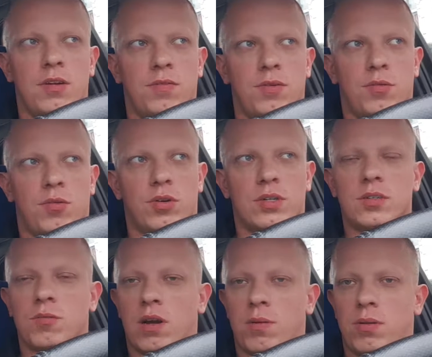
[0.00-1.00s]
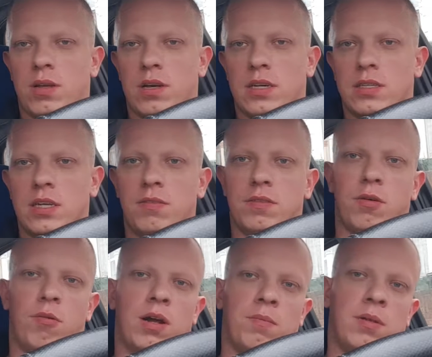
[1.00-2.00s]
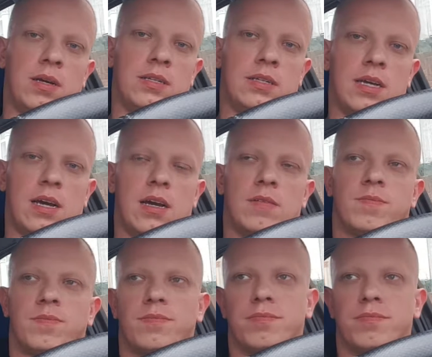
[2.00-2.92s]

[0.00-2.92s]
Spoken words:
if you work in one place, live in one place, yeah.